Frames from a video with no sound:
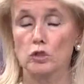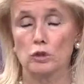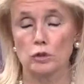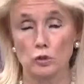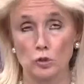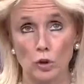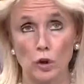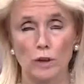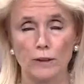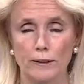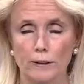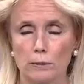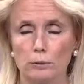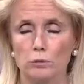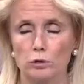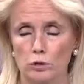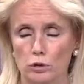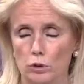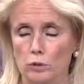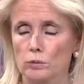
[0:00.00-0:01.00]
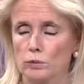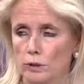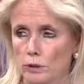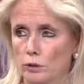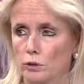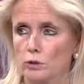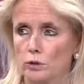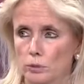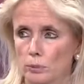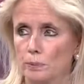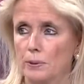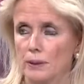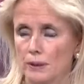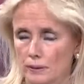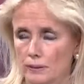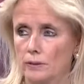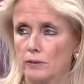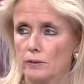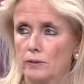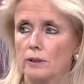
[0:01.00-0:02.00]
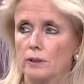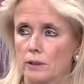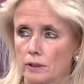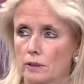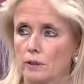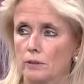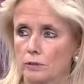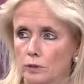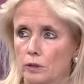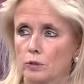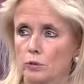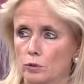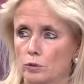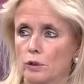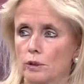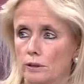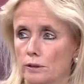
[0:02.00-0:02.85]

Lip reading: saw him show leadership in the city of Detroit.